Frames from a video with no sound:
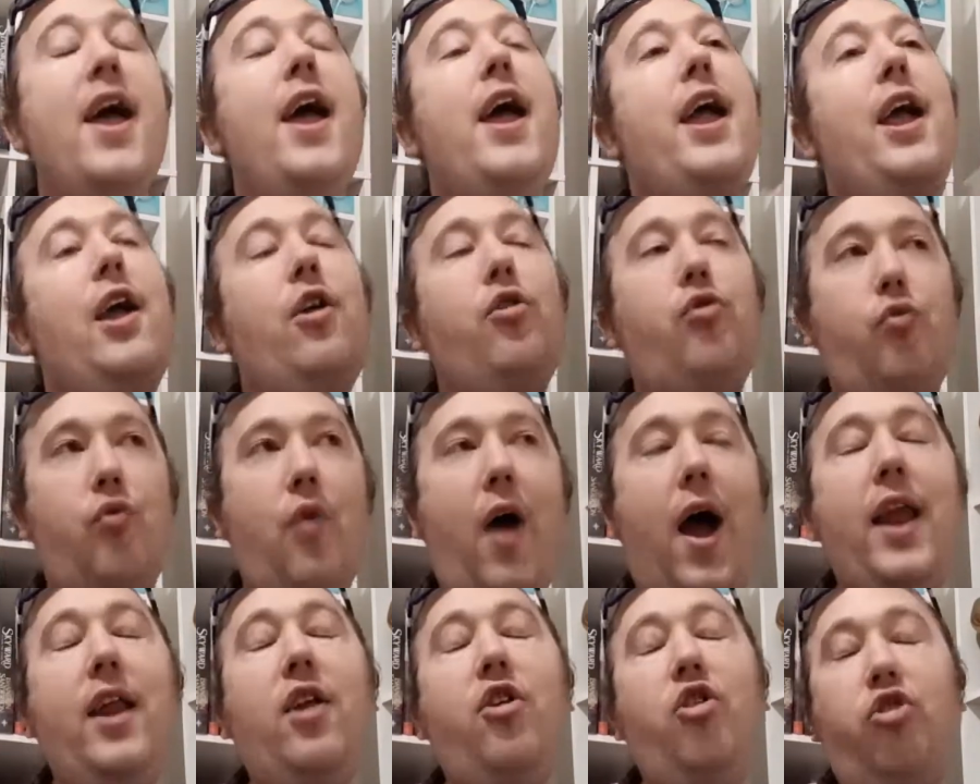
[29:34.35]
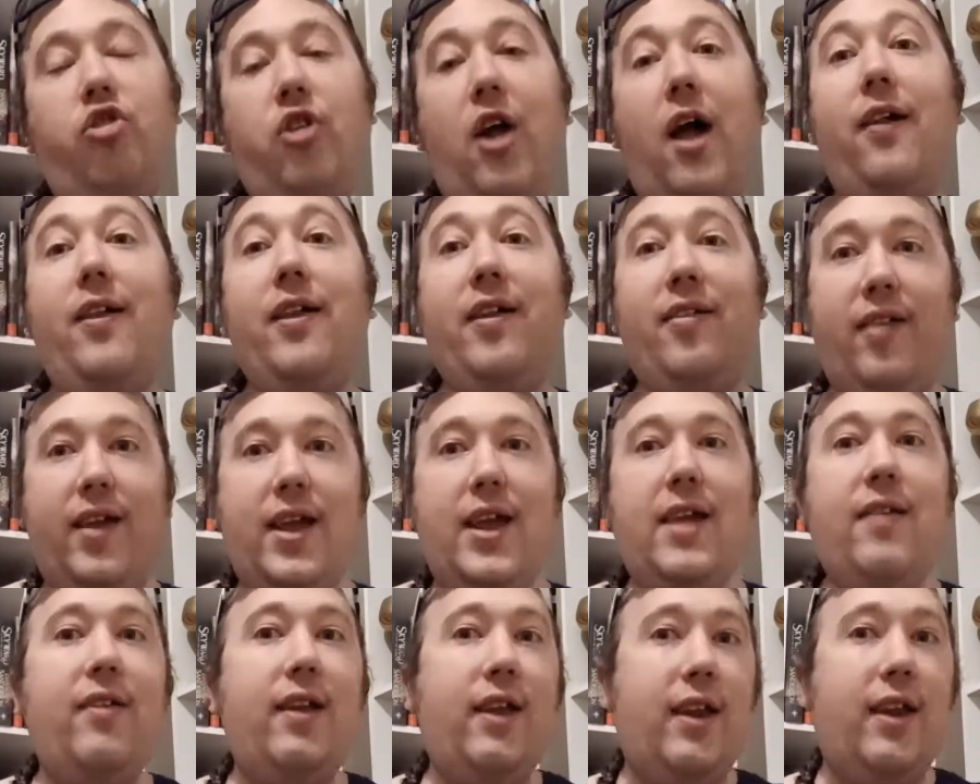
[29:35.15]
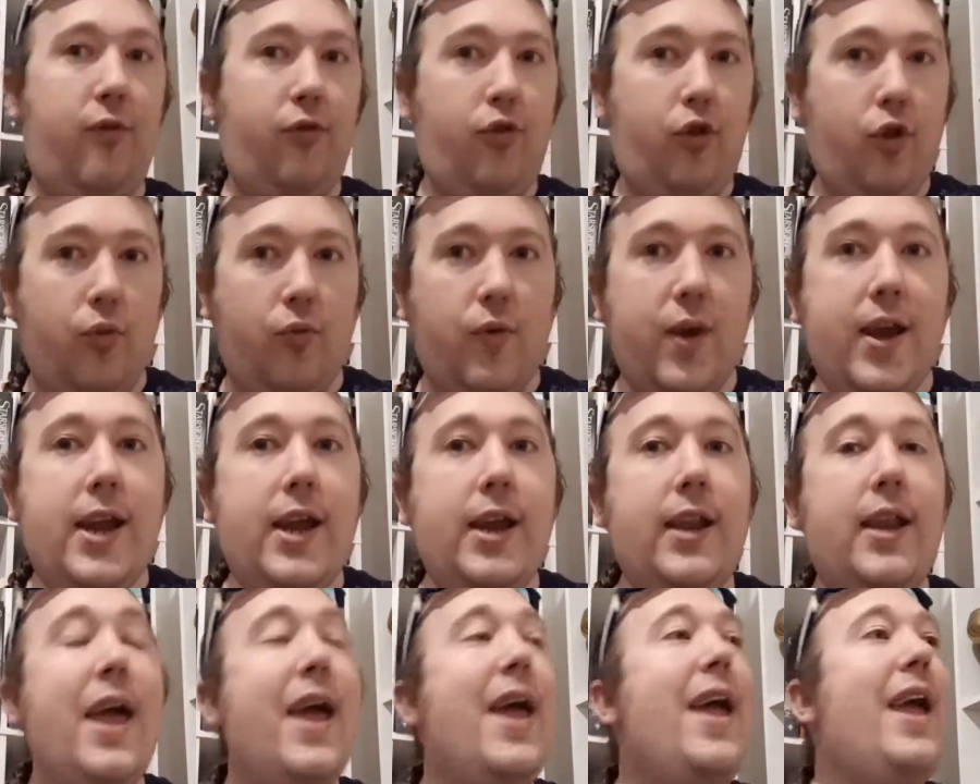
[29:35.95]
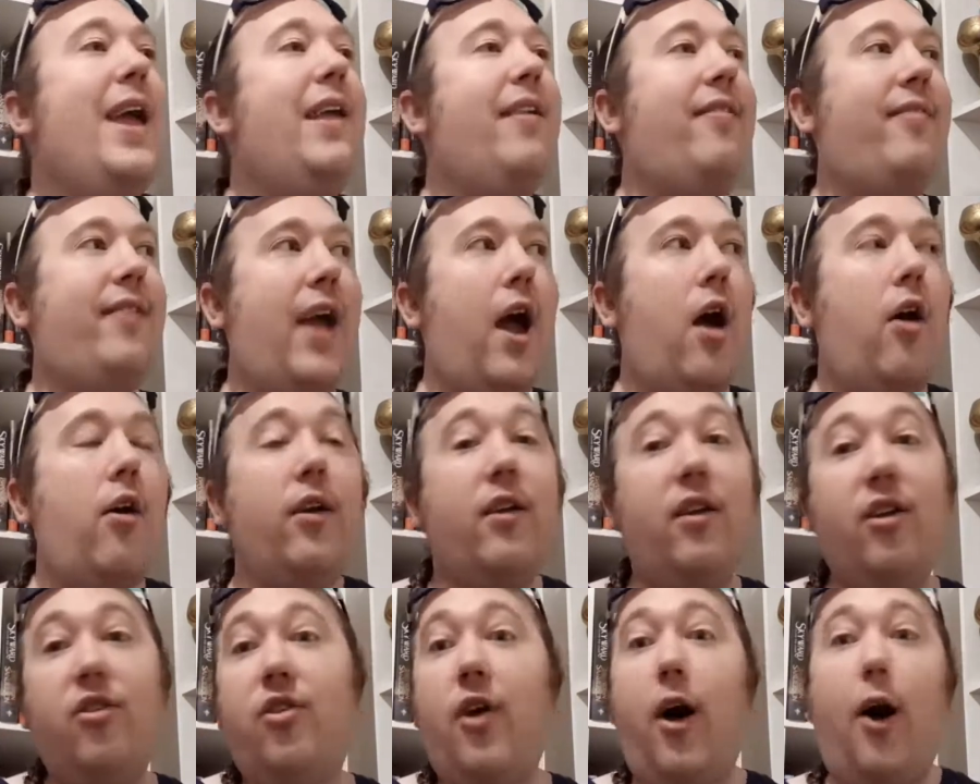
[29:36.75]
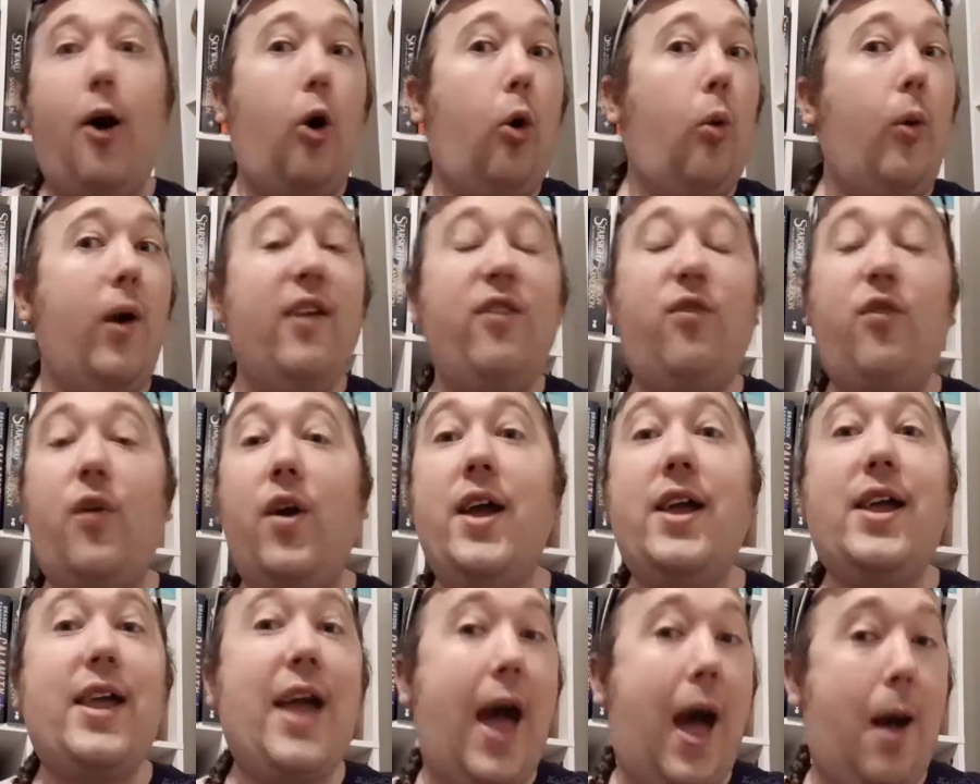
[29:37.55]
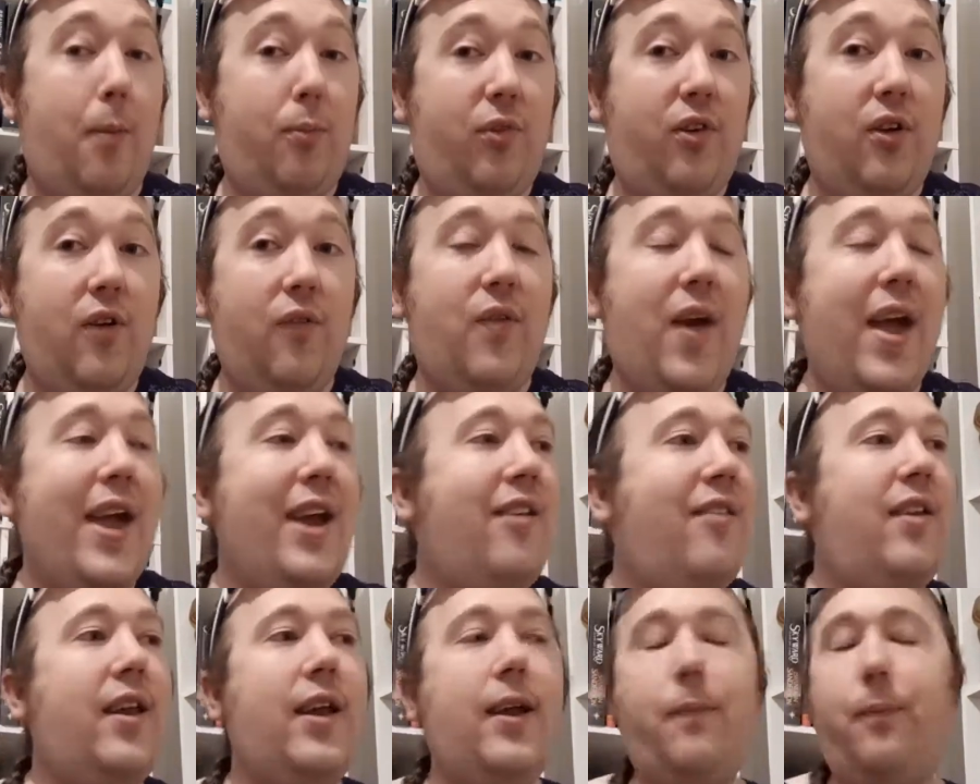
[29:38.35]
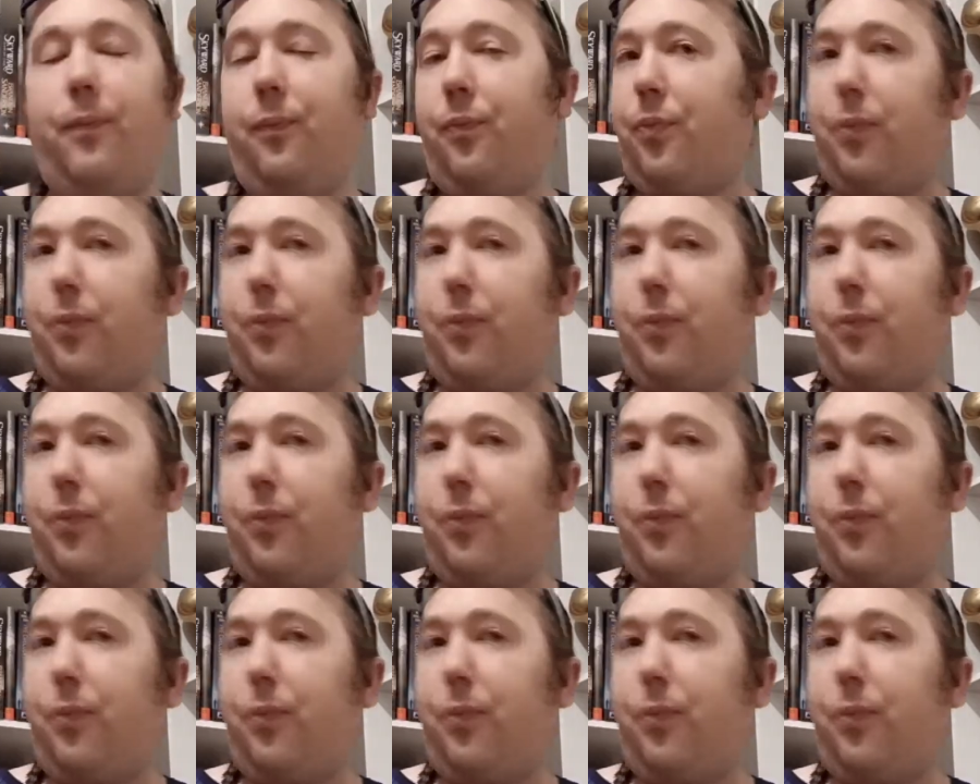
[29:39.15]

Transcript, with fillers: His writing style is easy enough to read, his characters are always very captivating